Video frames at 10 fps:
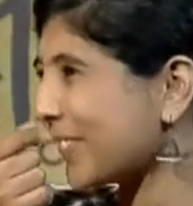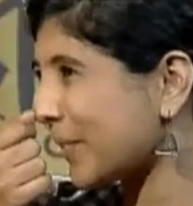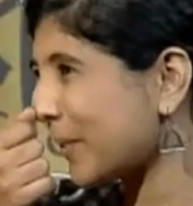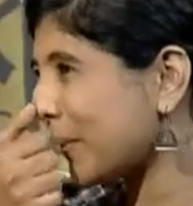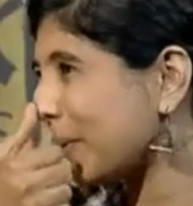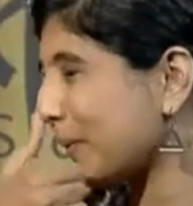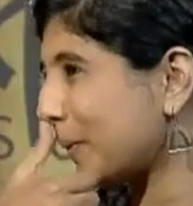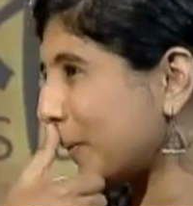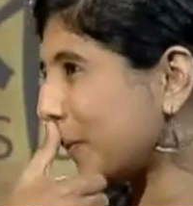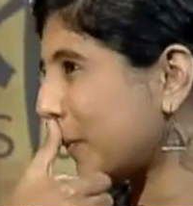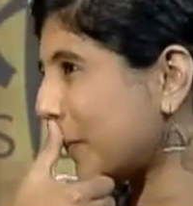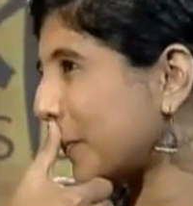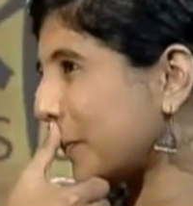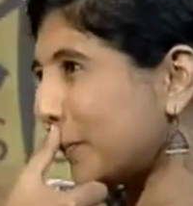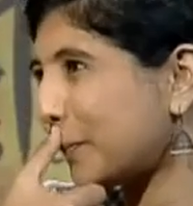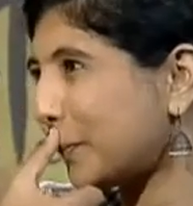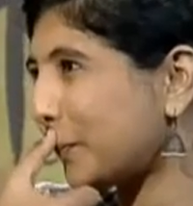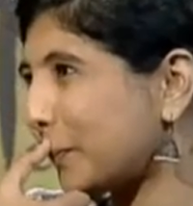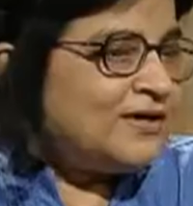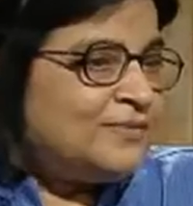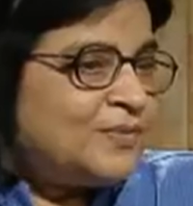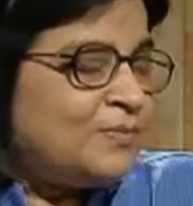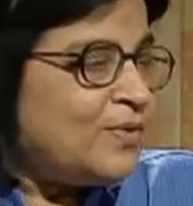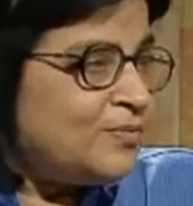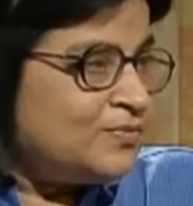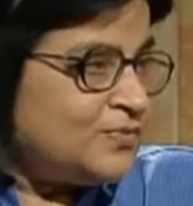I don't think my mom.